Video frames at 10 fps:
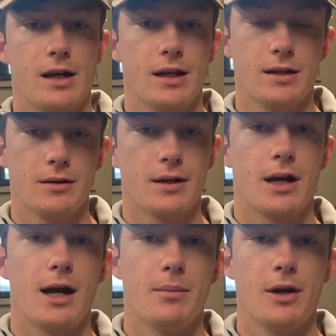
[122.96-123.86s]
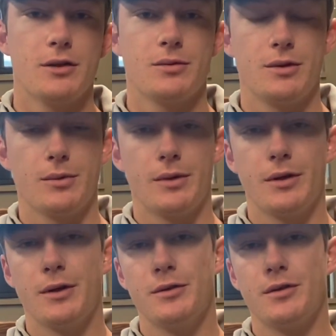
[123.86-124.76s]
it into a compost, which would
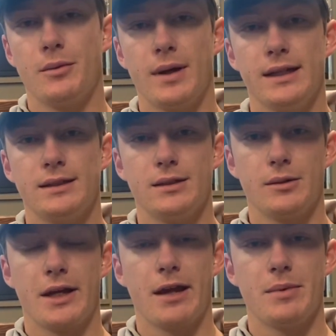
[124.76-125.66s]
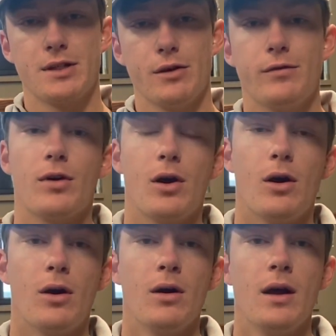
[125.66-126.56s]
reduce the waste on campus
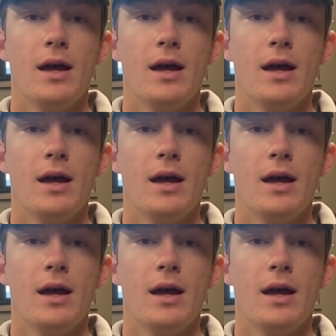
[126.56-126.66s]
overall.